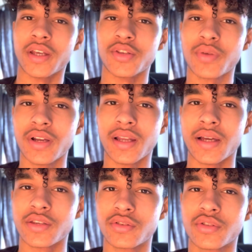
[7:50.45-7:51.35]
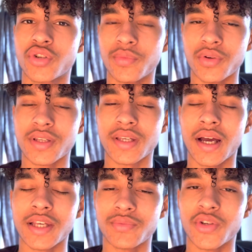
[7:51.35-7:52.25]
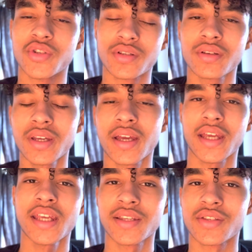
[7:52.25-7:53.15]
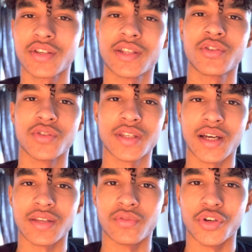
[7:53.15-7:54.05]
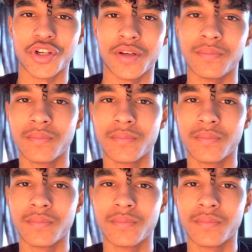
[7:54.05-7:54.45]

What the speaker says: It was probably like triple the size, which yeah, it's a good size for a gym.